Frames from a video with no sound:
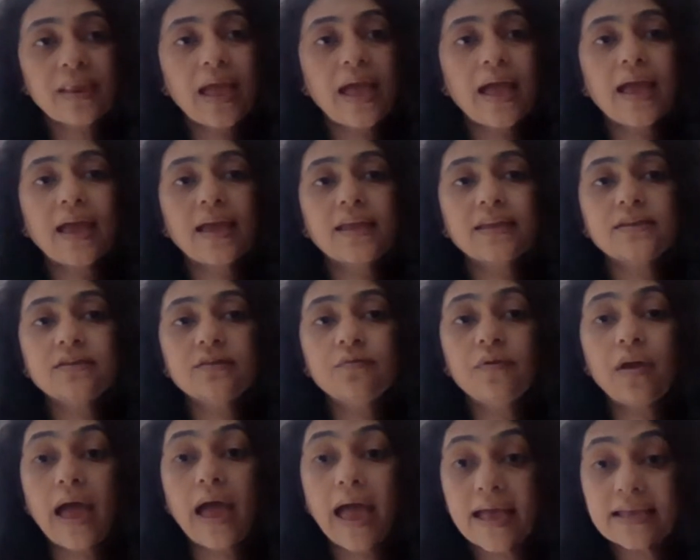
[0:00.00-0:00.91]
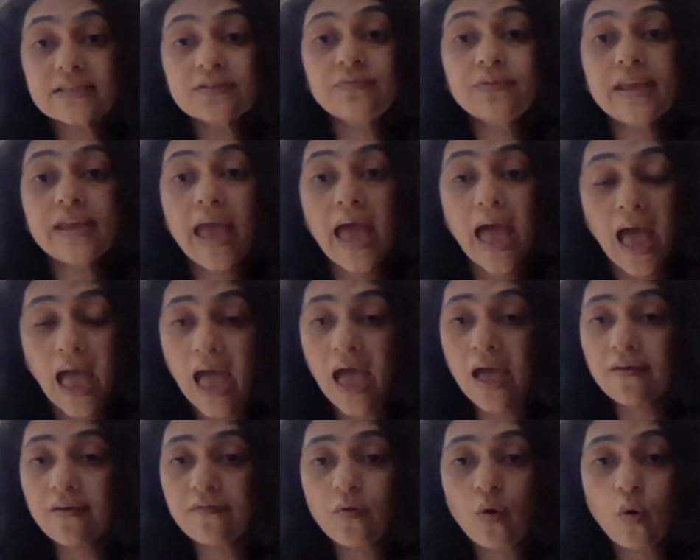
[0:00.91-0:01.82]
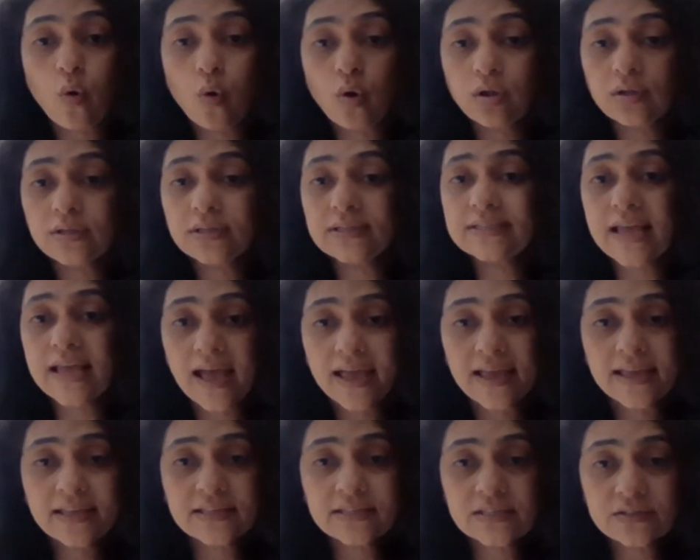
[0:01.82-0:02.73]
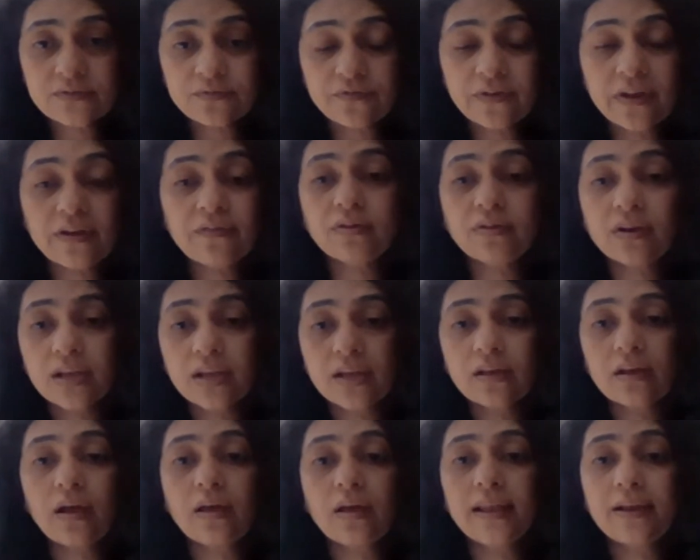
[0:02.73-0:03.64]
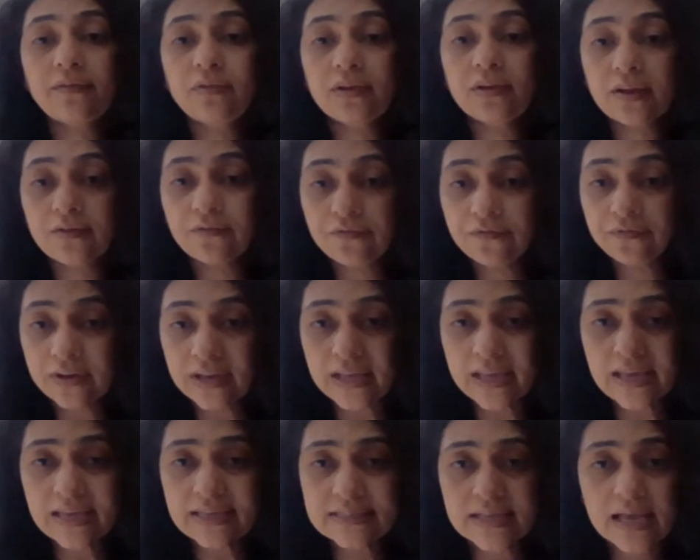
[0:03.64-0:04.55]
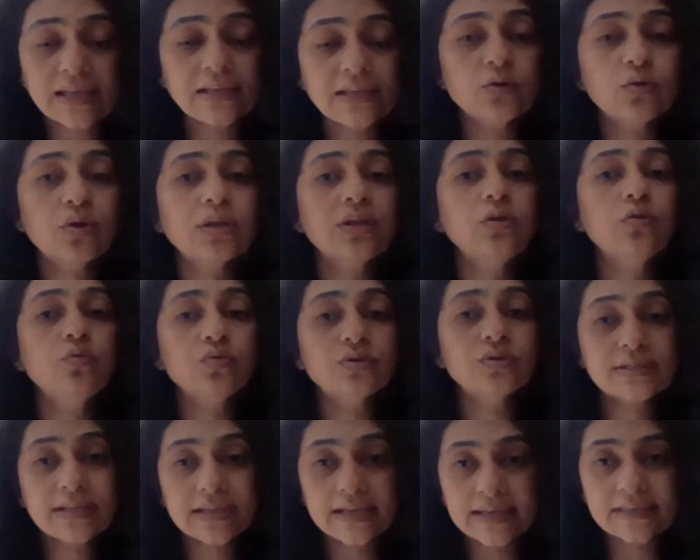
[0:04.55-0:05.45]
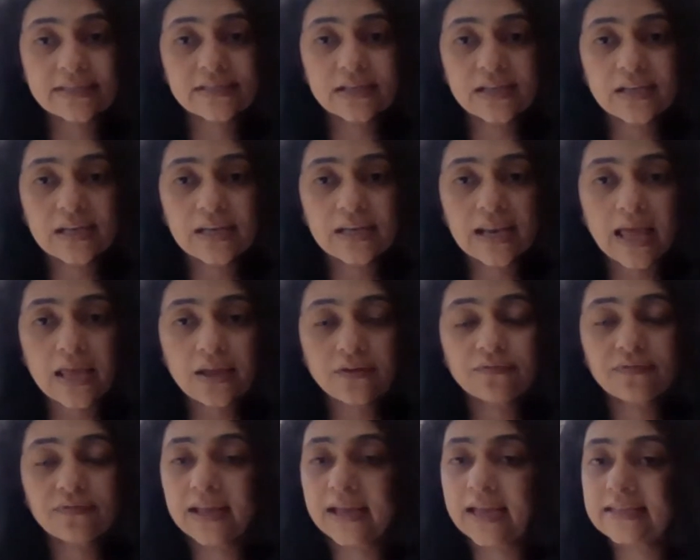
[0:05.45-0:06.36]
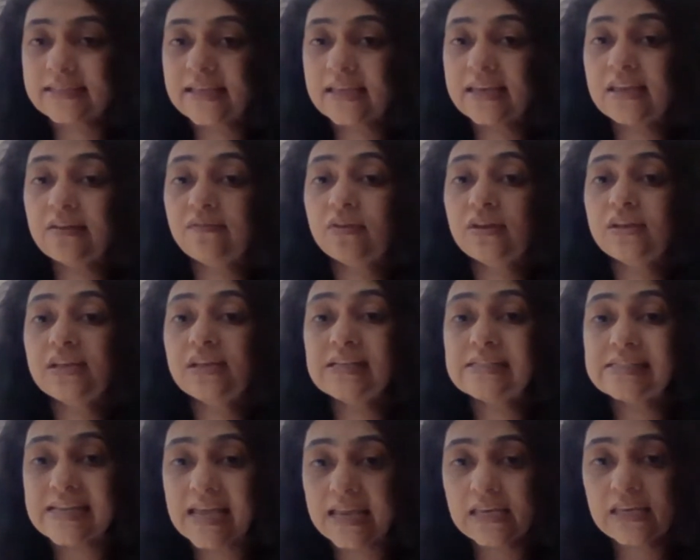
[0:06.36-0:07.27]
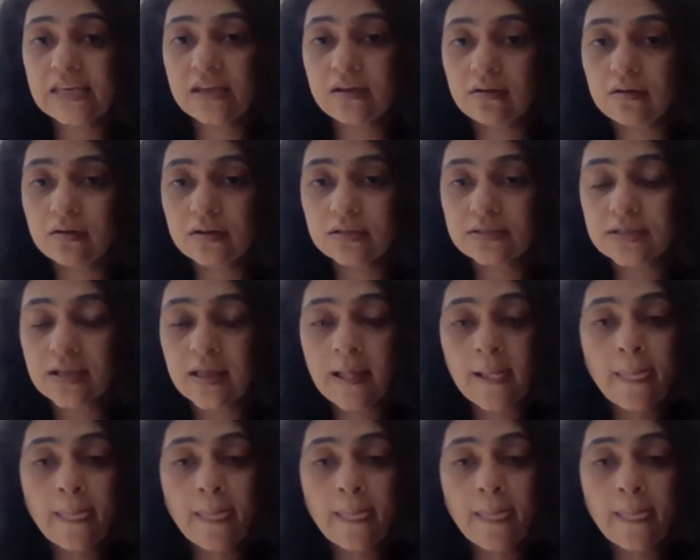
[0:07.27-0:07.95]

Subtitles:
And as we have all the science favoring that we can freeze and you can use later in life, like I said, even till 10 years,